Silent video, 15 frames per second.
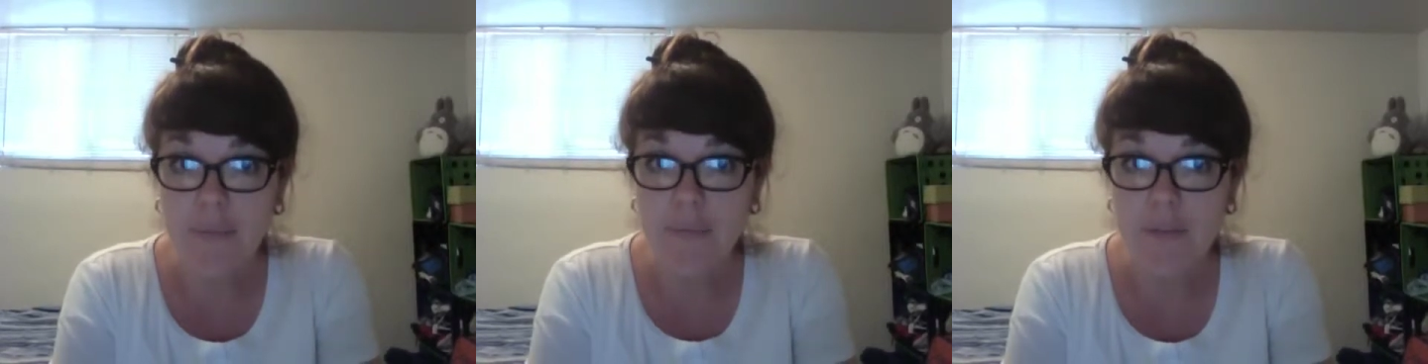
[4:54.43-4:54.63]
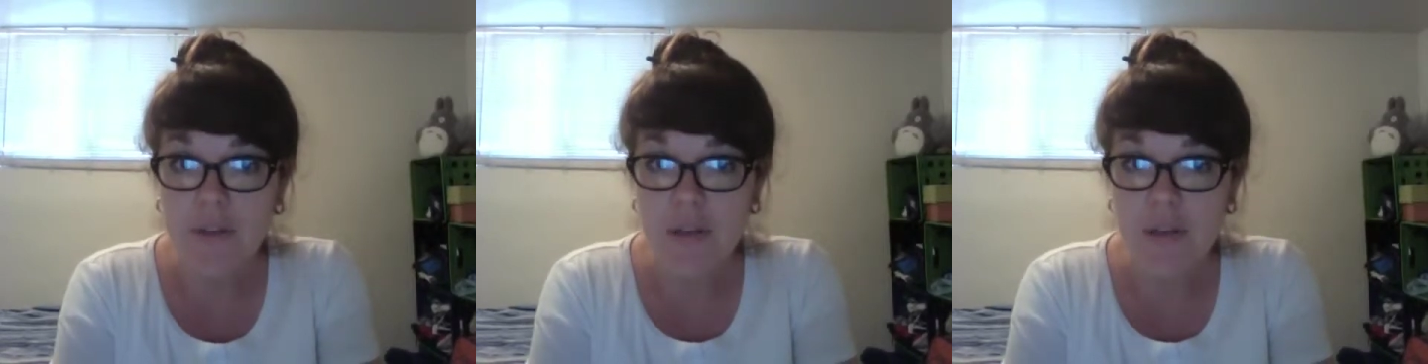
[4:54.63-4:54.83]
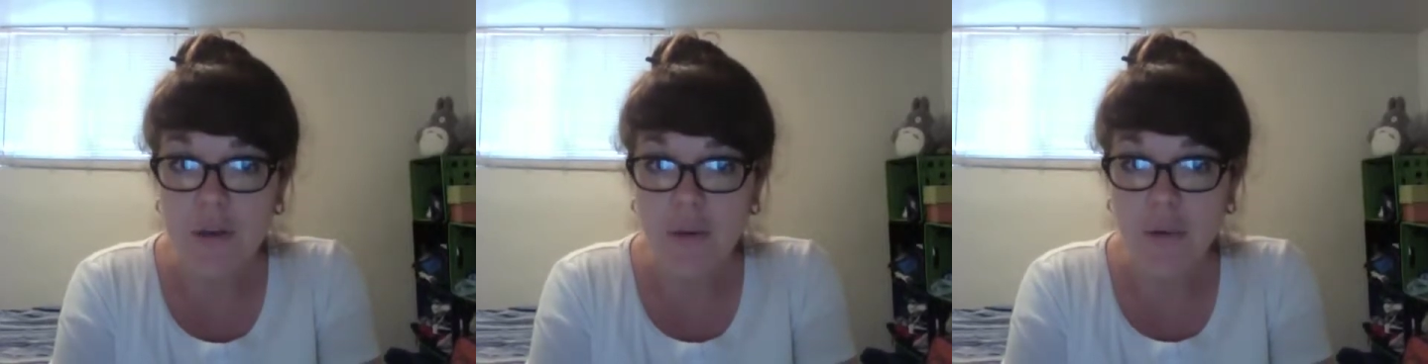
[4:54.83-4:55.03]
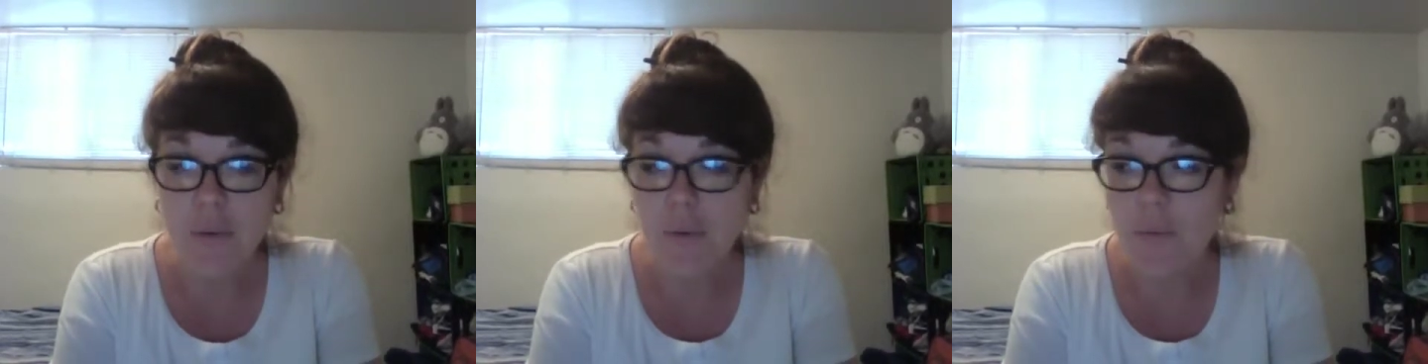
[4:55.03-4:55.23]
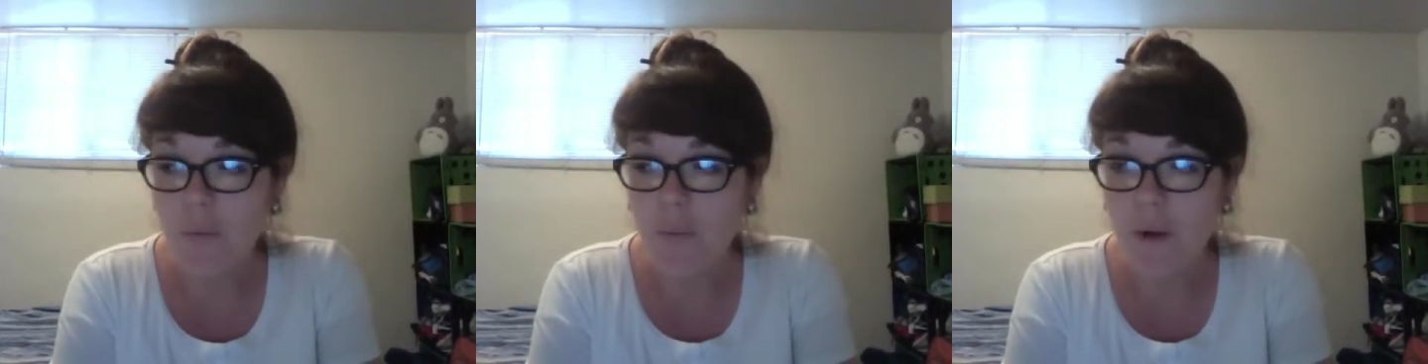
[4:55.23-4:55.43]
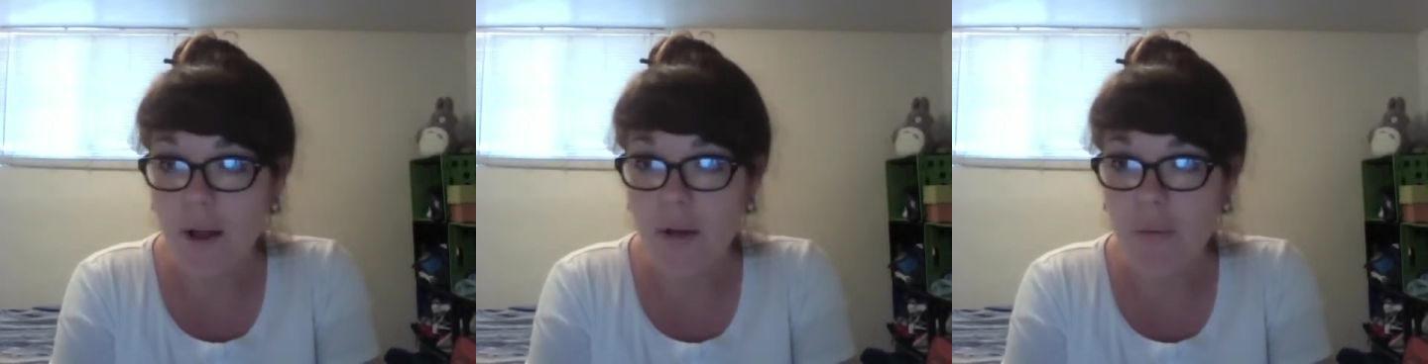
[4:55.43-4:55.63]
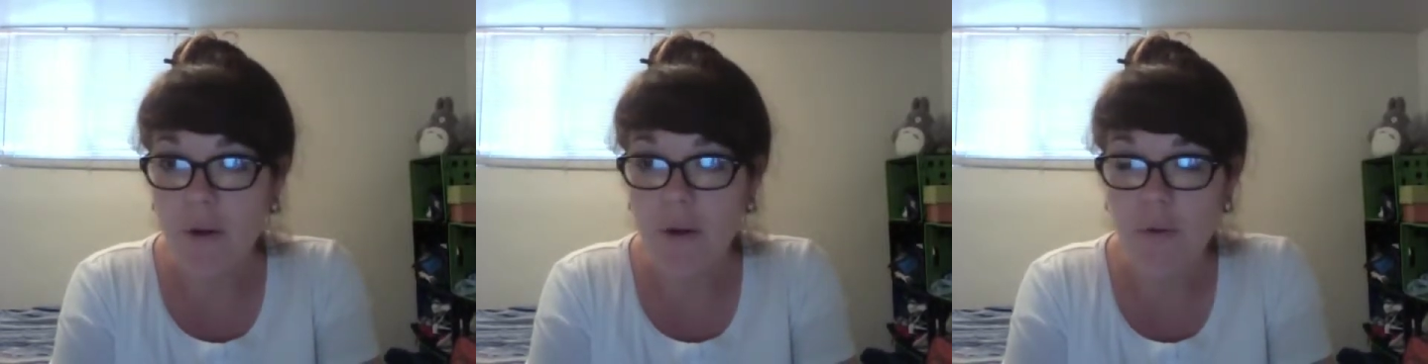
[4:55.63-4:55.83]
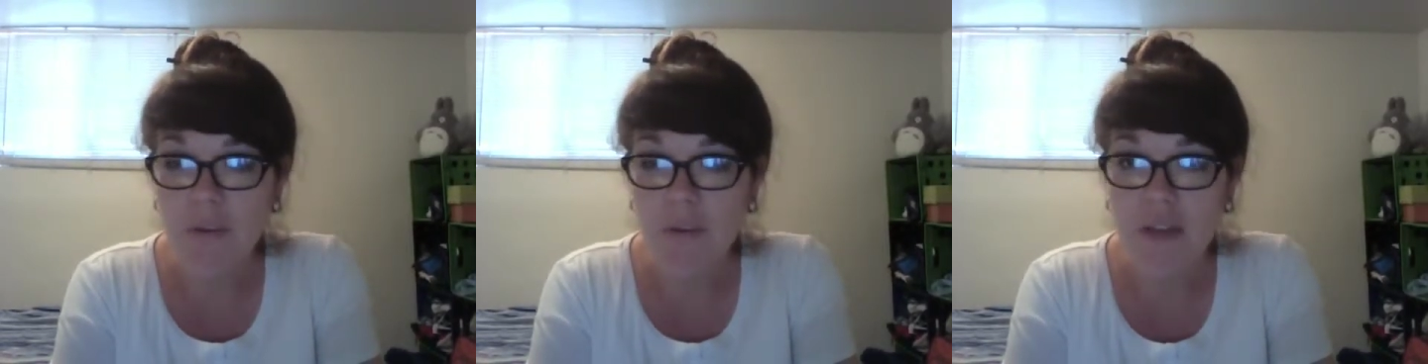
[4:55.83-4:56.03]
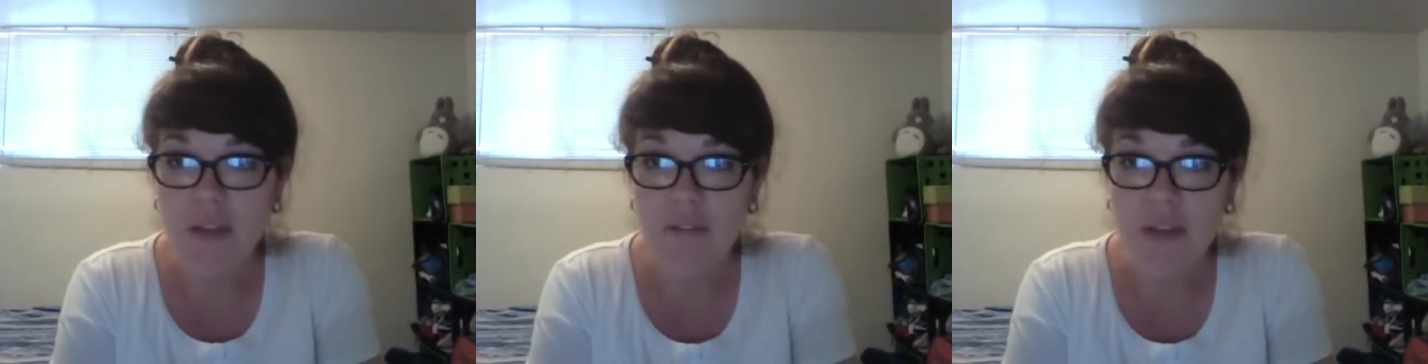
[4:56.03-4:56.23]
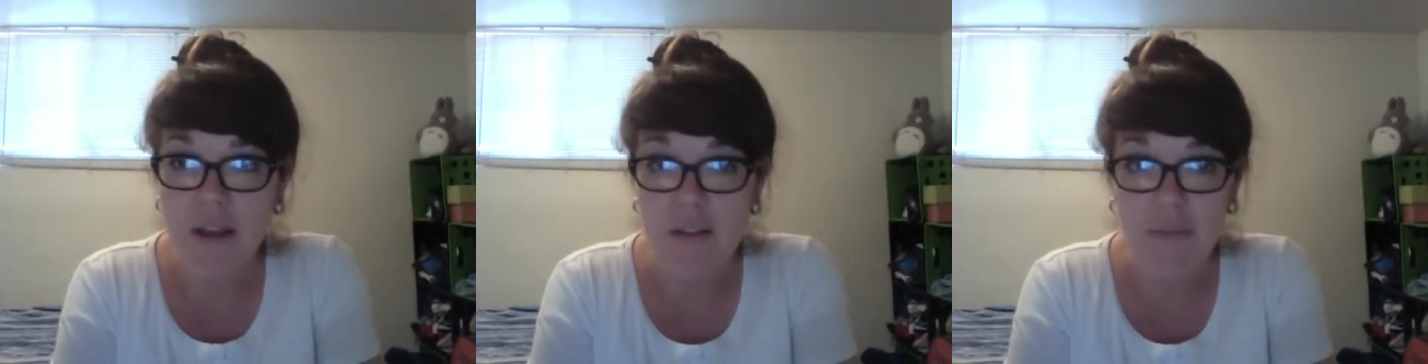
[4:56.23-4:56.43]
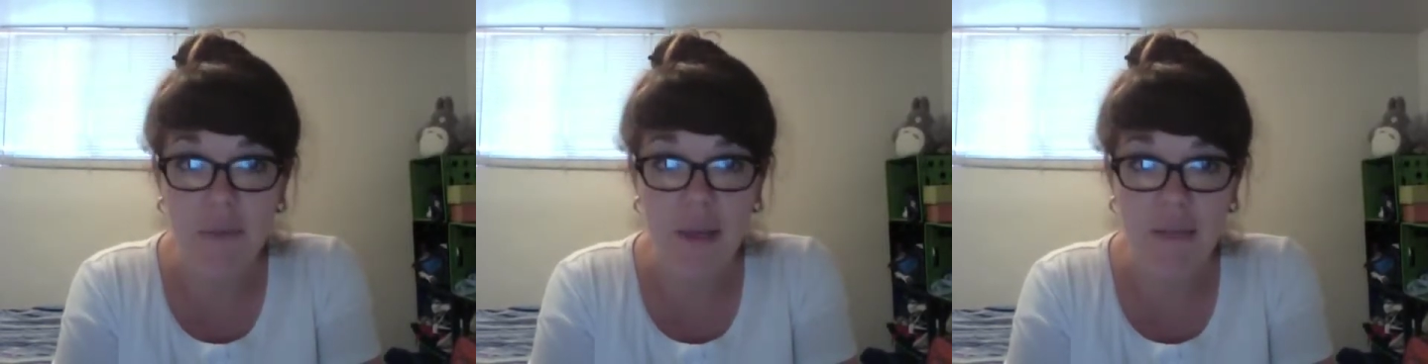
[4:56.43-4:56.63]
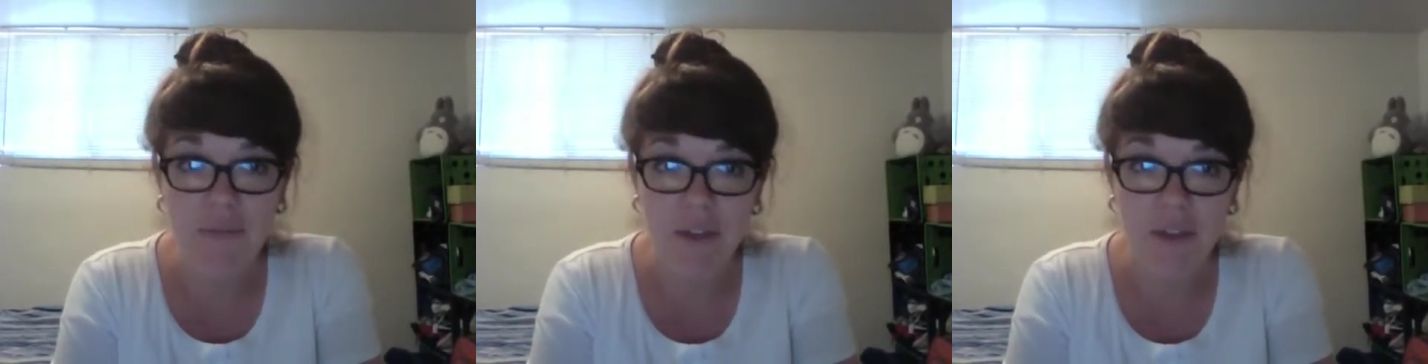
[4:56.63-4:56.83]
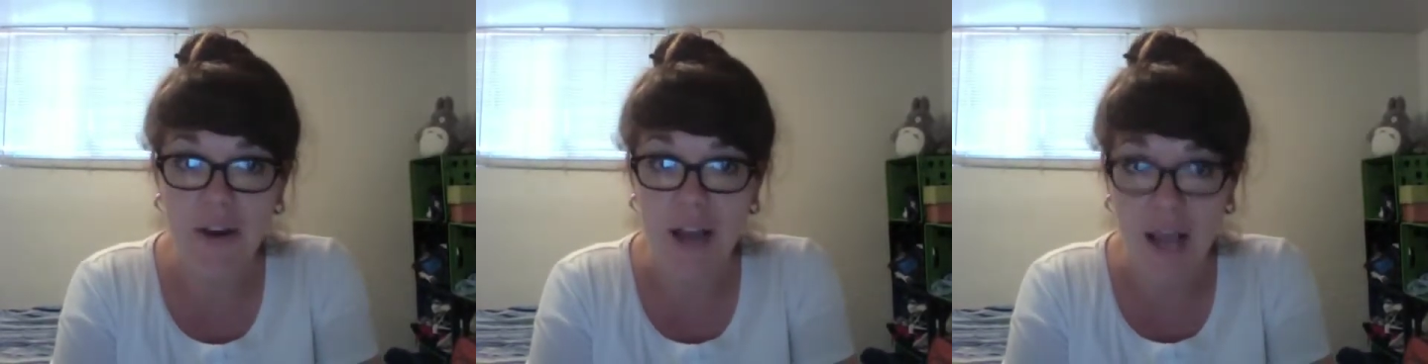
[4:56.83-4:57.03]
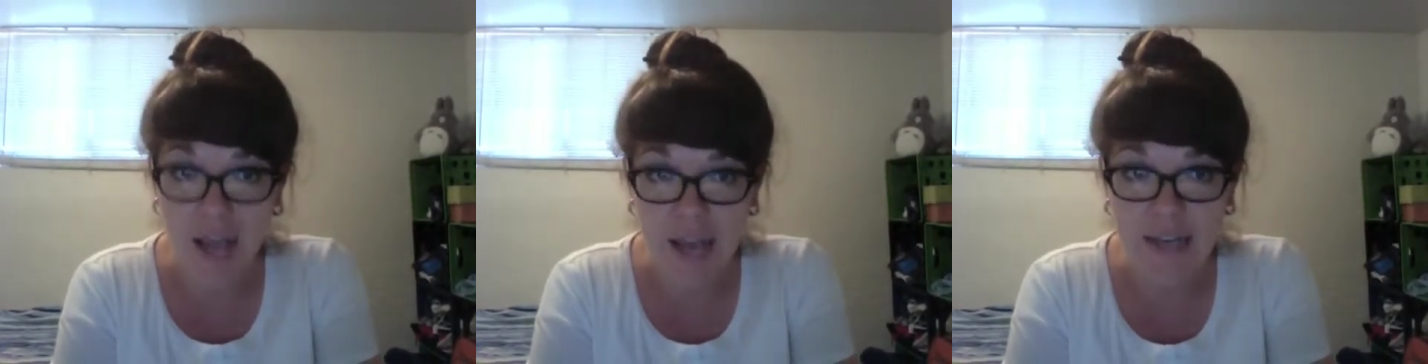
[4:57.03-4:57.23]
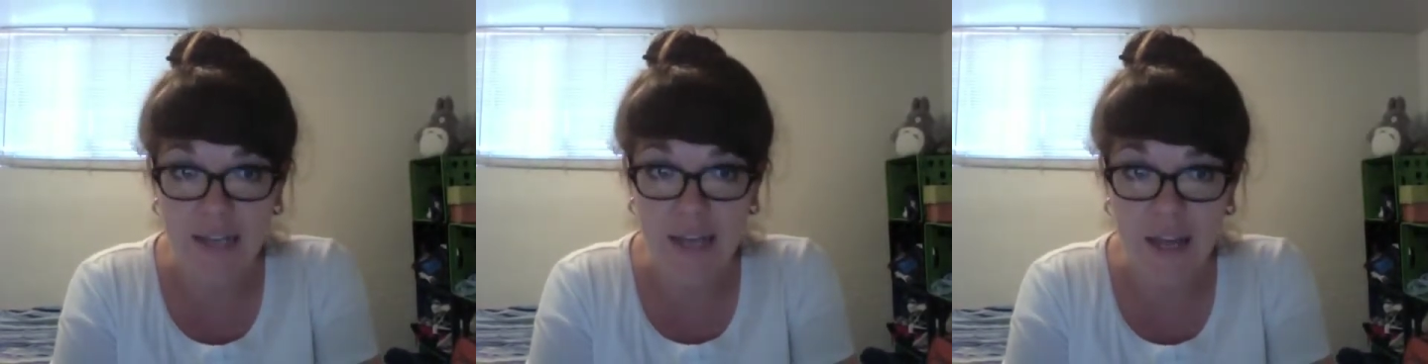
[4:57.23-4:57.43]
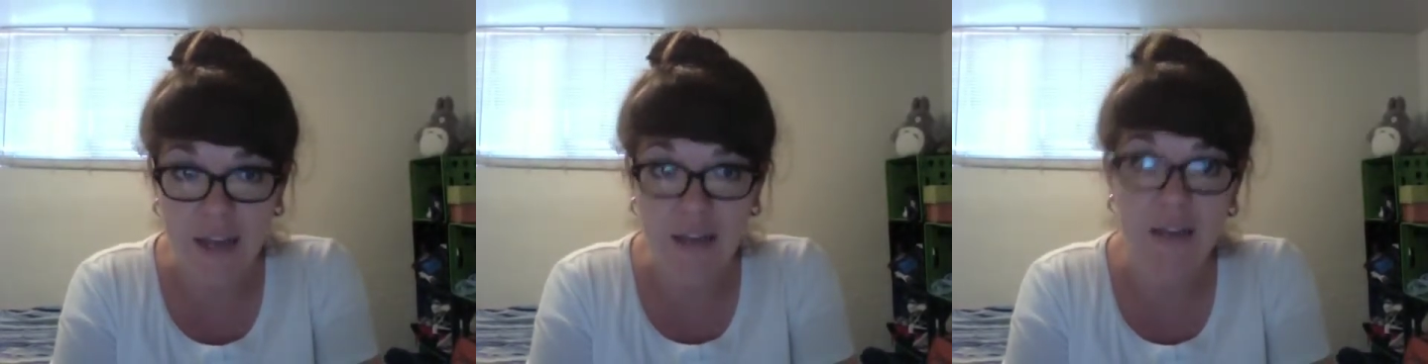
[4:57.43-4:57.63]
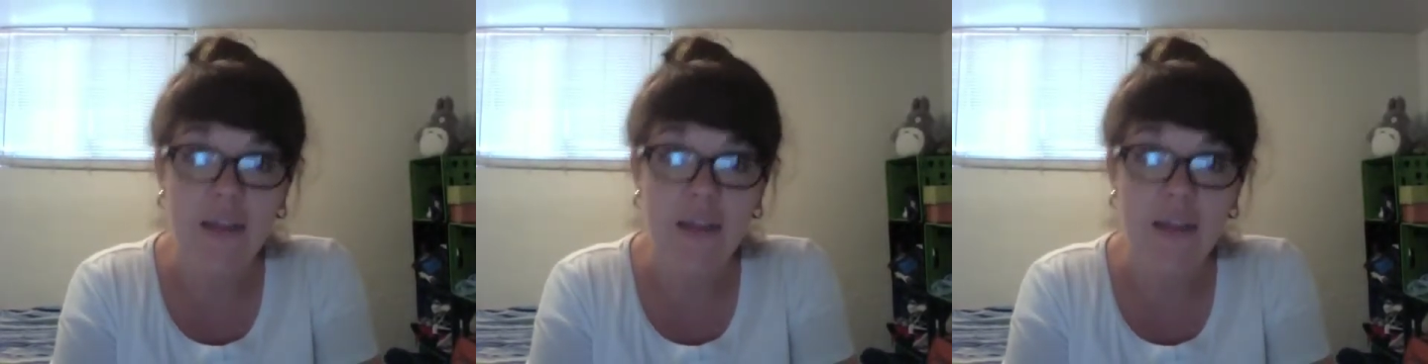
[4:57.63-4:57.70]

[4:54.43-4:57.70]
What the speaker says: So while we don't think of that as being very high-tech,